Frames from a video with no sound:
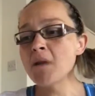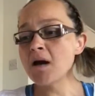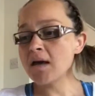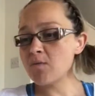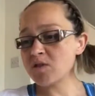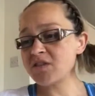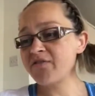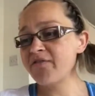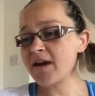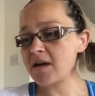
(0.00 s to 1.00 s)
Monkey was
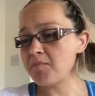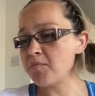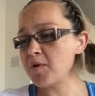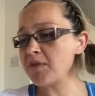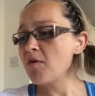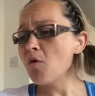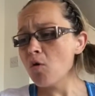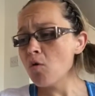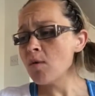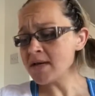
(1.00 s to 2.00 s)
fed up with
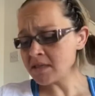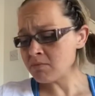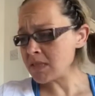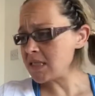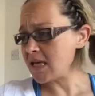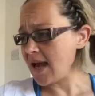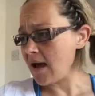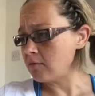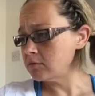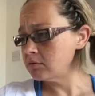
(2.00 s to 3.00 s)
always missing
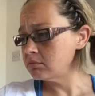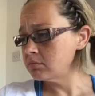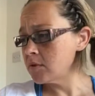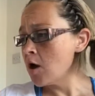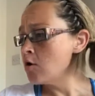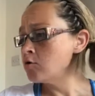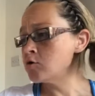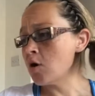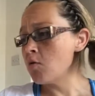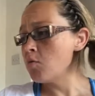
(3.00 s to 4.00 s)
out.
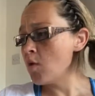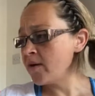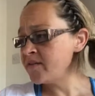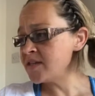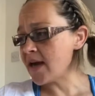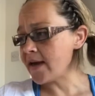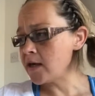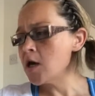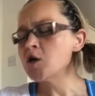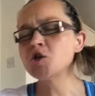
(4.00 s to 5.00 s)
So one
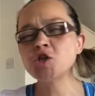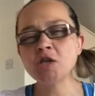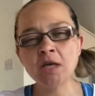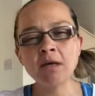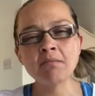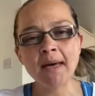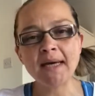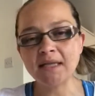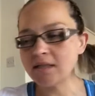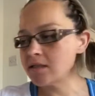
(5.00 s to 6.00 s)
day she
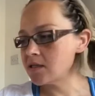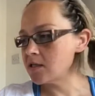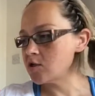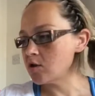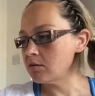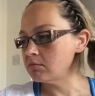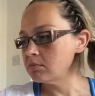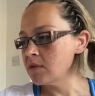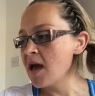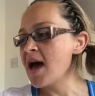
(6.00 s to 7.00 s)
made a decision,
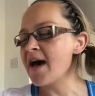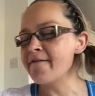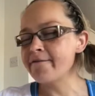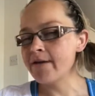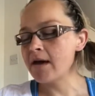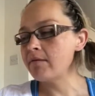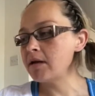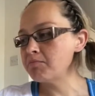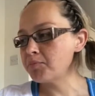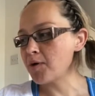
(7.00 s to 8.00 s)
a very
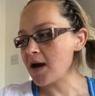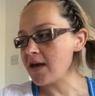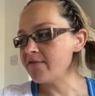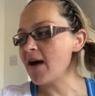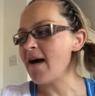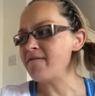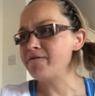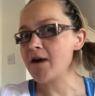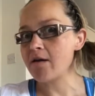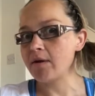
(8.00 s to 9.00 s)
brave and
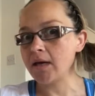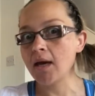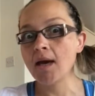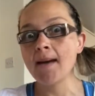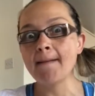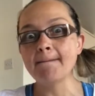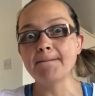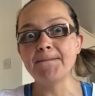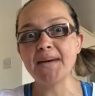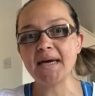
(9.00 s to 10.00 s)
very
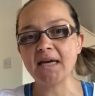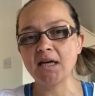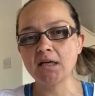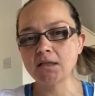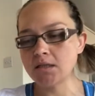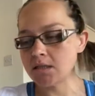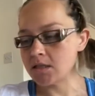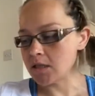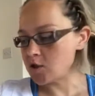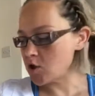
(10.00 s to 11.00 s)
big
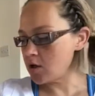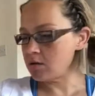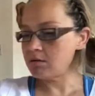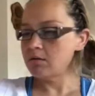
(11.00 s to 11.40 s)
decision.